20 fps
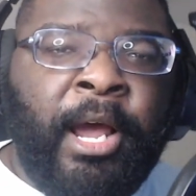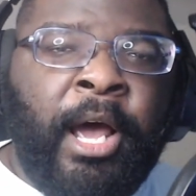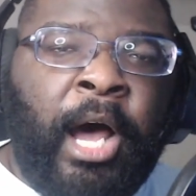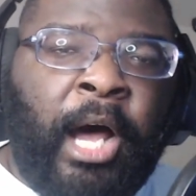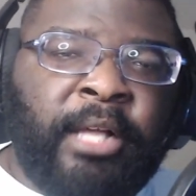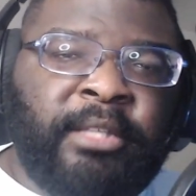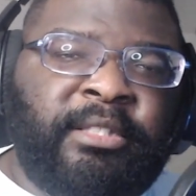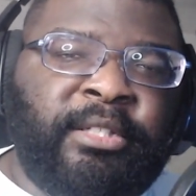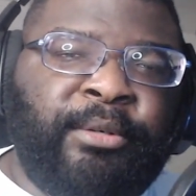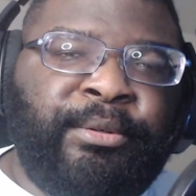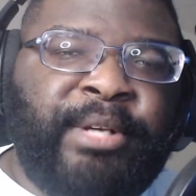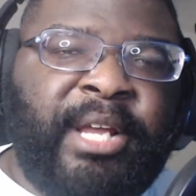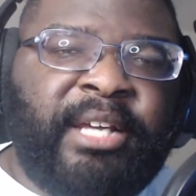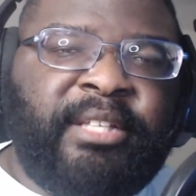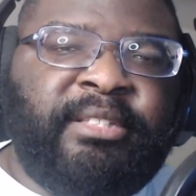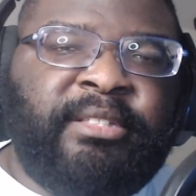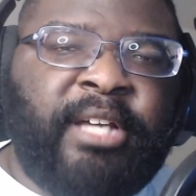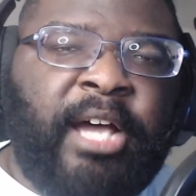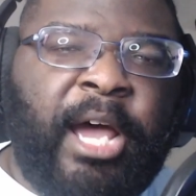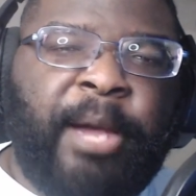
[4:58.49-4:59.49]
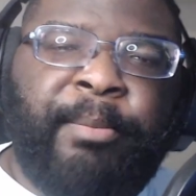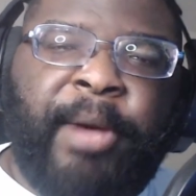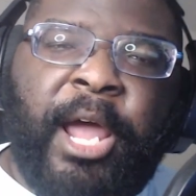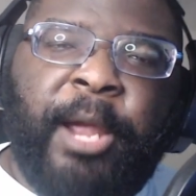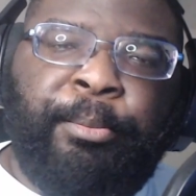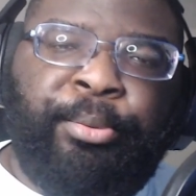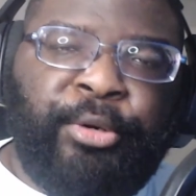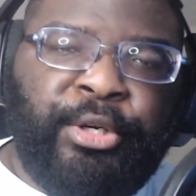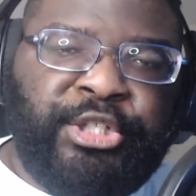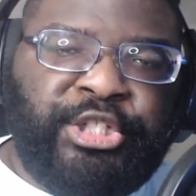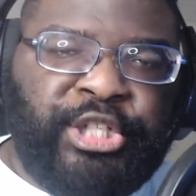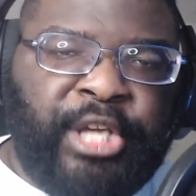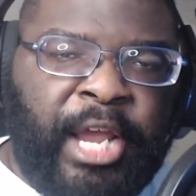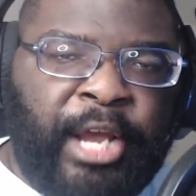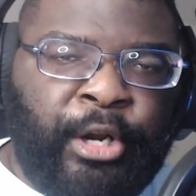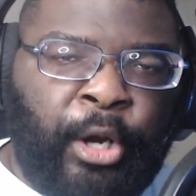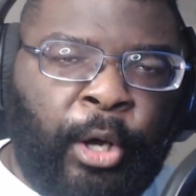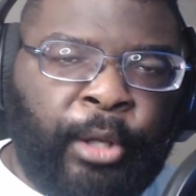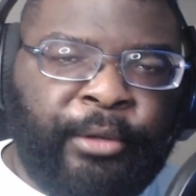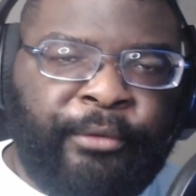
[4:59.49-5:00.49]
Until next time, I
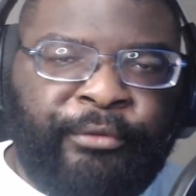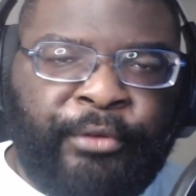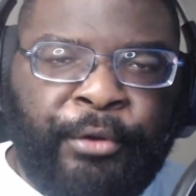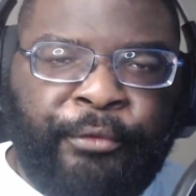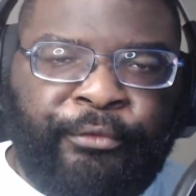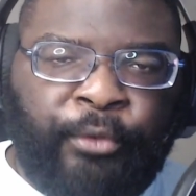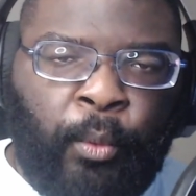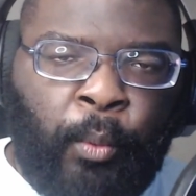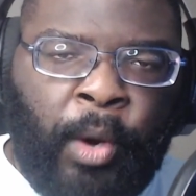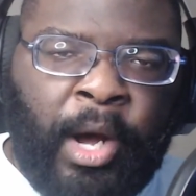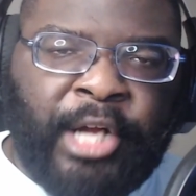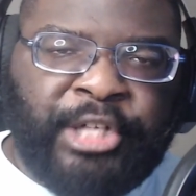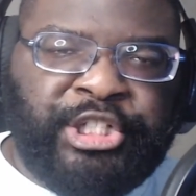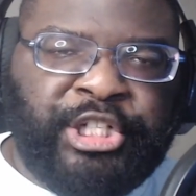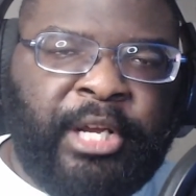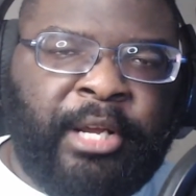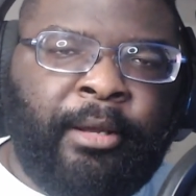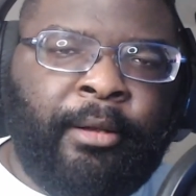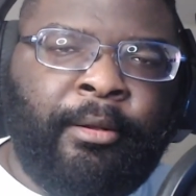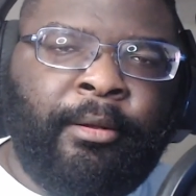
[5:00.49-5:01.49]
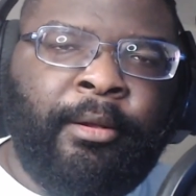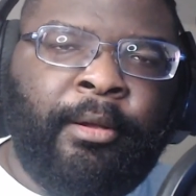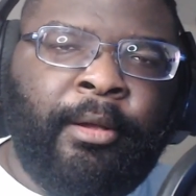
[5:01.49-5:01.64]
appreciate all of you for watching.